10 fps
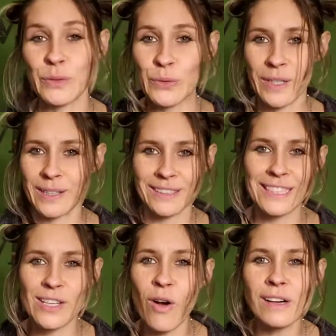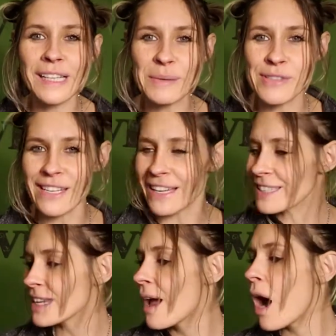Ooh, let's all claim
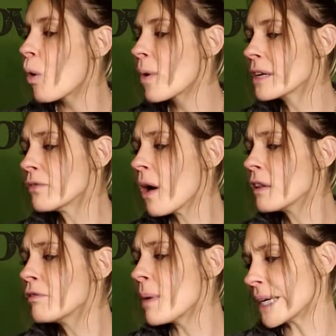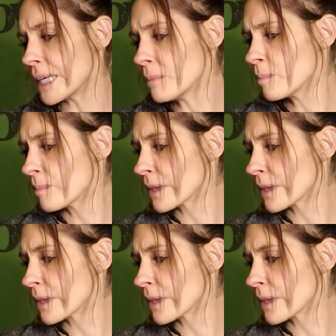this. A windfall of money,